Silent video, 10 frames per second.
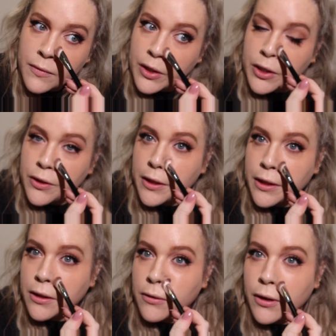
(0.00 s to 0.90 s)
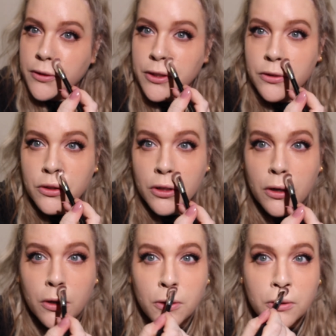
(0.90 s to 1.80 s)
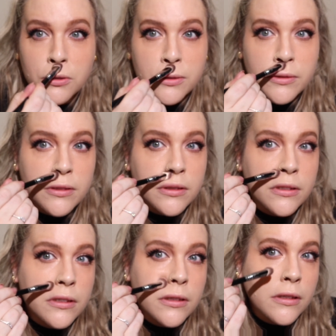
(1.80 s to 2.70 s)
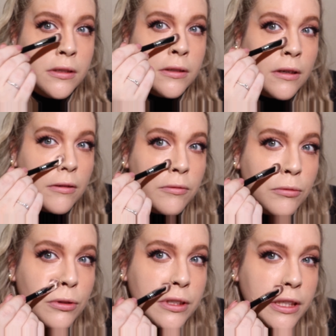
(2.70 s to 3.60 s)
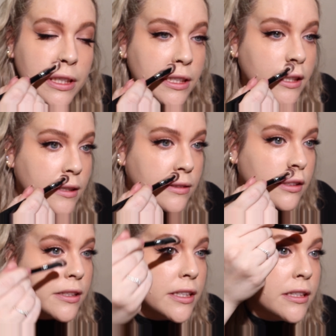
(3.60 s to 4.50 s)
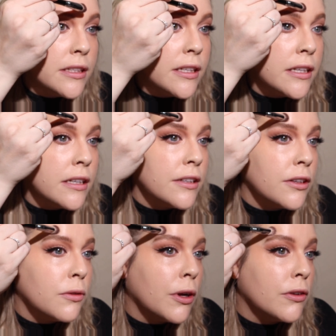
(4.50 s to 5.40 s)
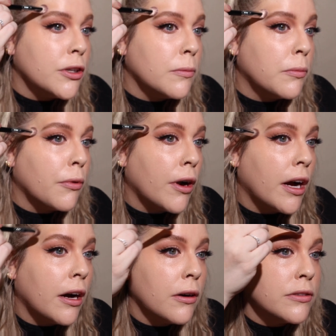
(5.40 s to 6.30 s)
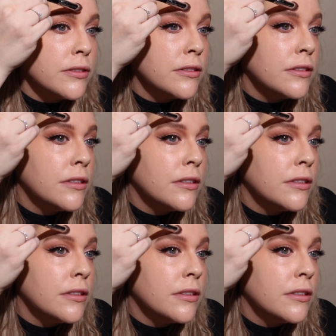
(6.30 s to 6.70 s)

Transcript: And you can get around your nose really easily and around your brows.